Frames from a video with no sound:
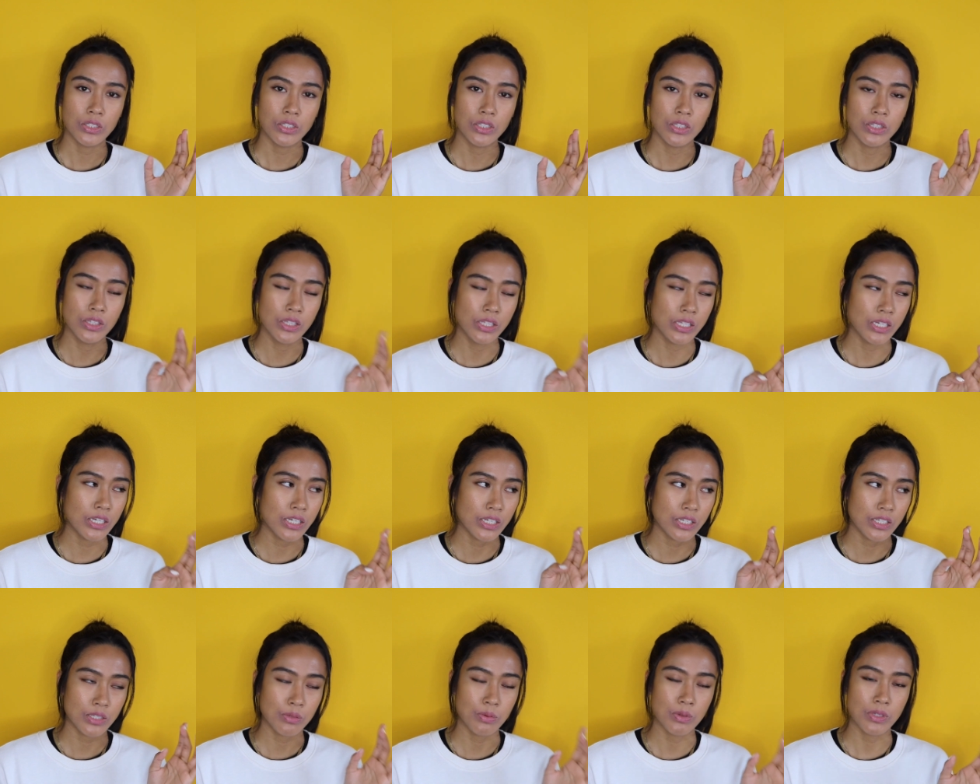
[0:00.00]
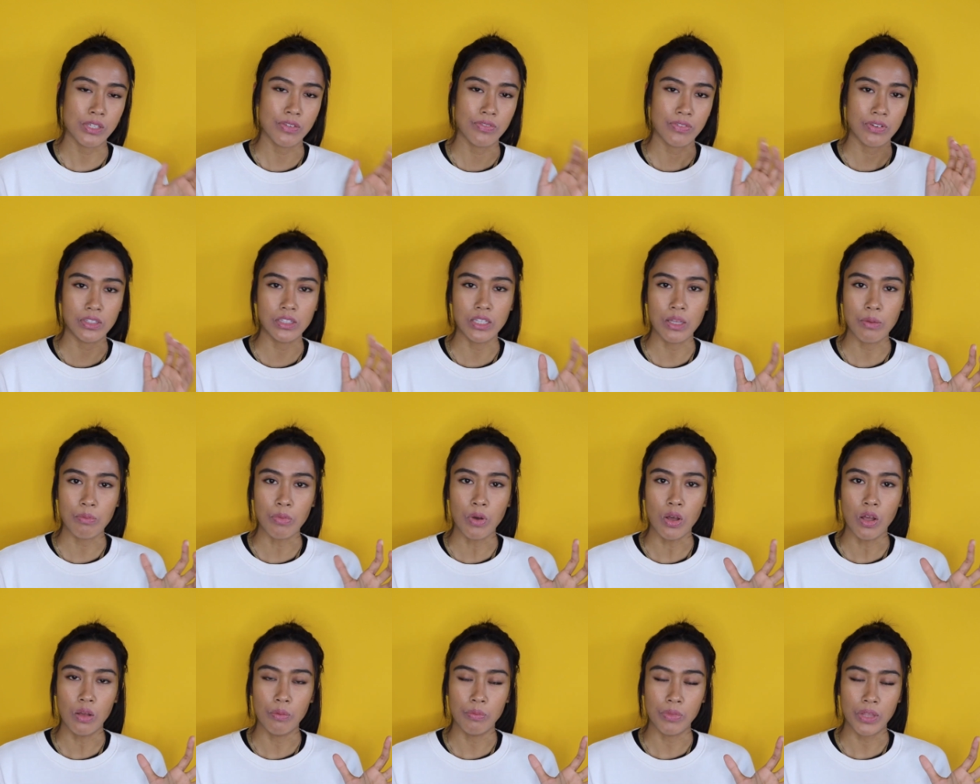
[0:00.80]
the specific lip
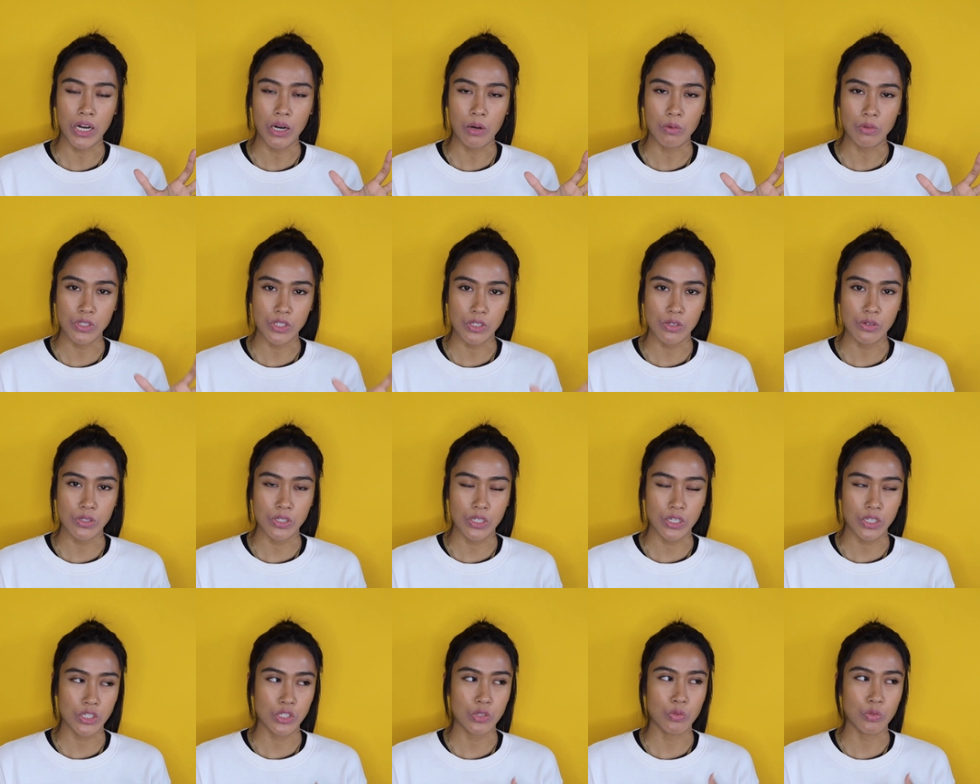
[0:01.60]
balm that I was using.